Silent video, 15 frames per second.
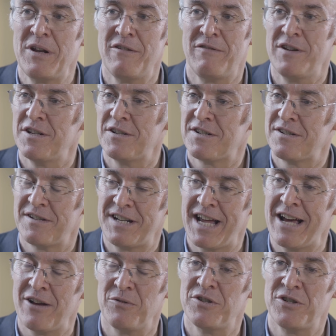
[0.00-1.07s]
if it's
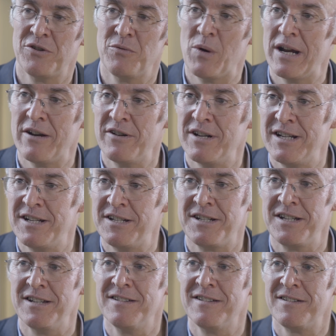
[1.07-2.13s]
down to where it is
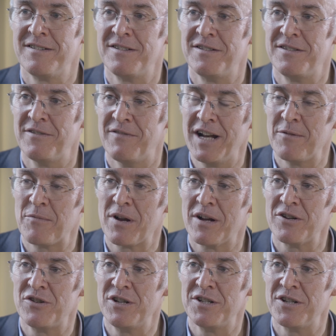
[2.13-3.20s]
in developed
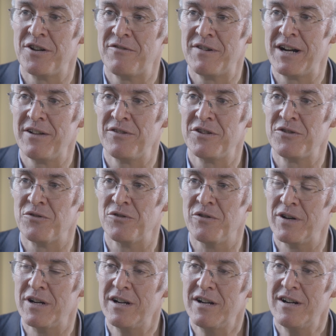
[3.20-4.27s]
countries at around the sort
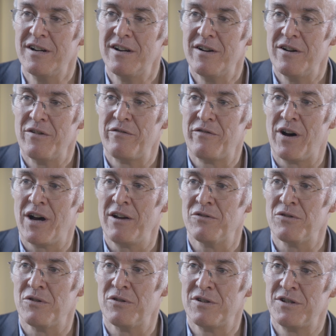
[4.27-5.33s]
of 5
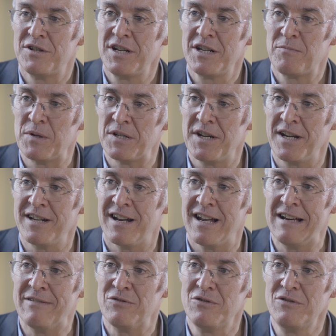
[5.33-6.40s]
or 6%
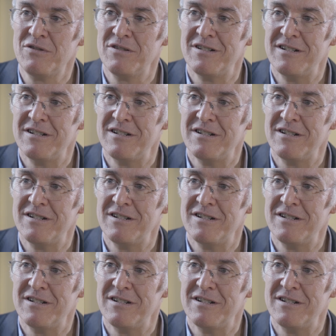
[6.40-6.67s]
level,